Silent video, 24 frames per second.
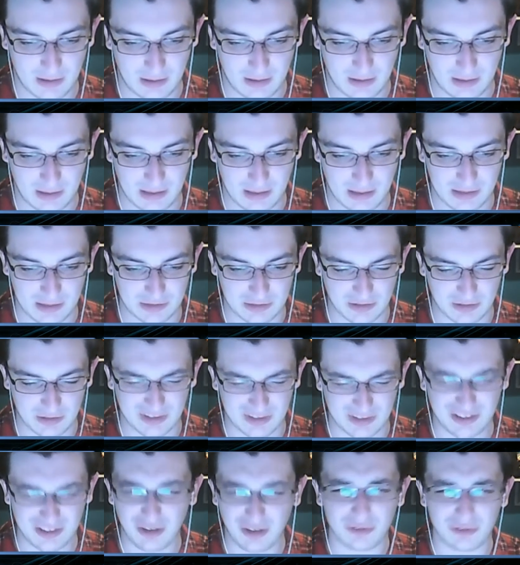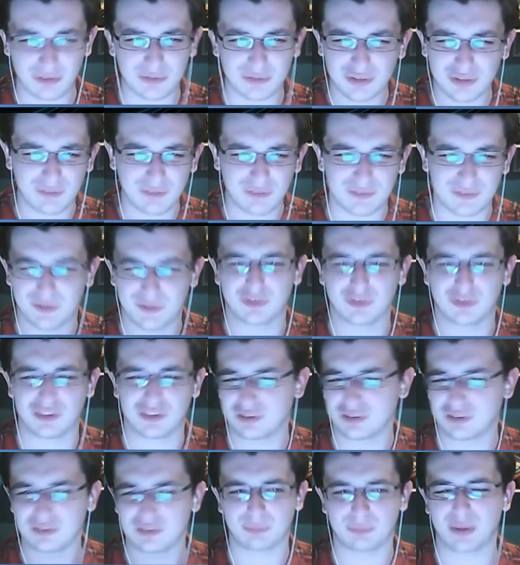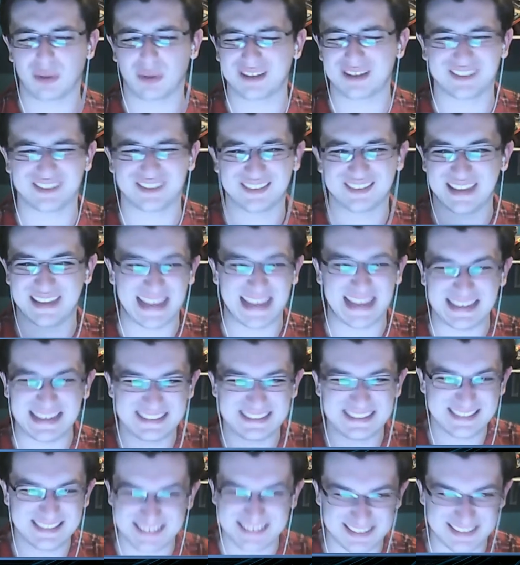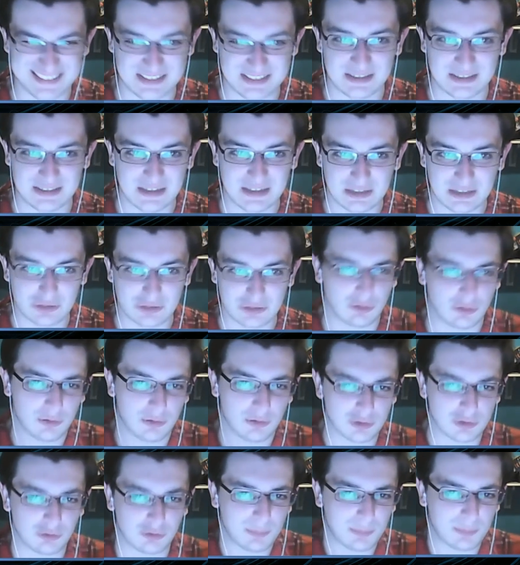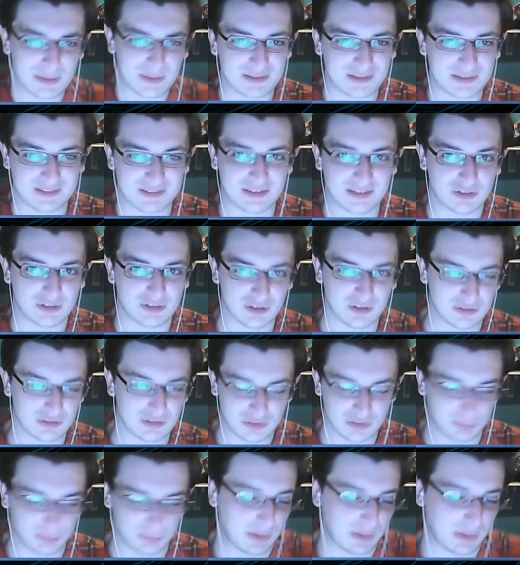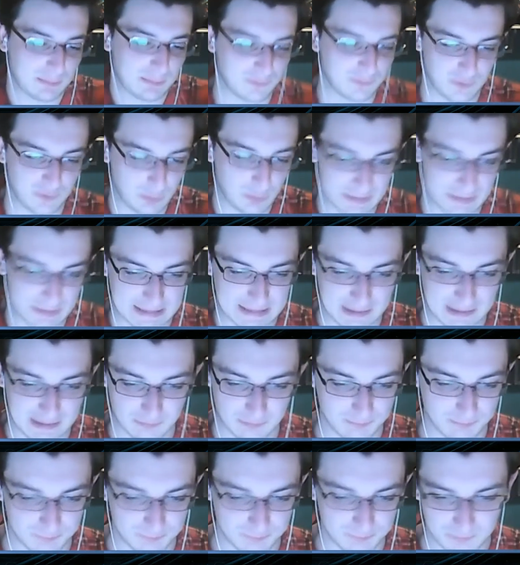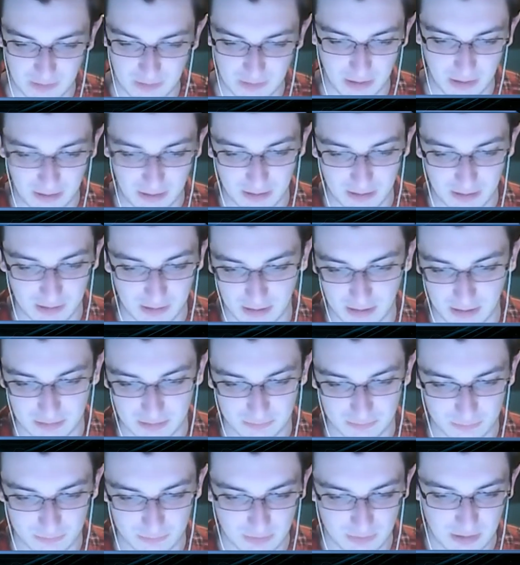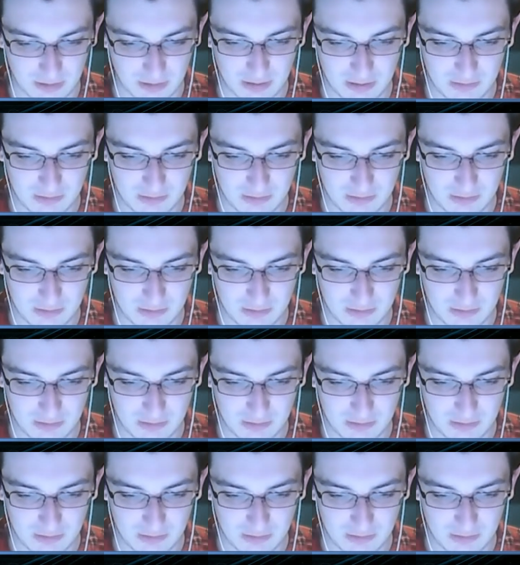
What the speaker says: Suffering those issues in practice, it hinders your ability to prep for the weekend, and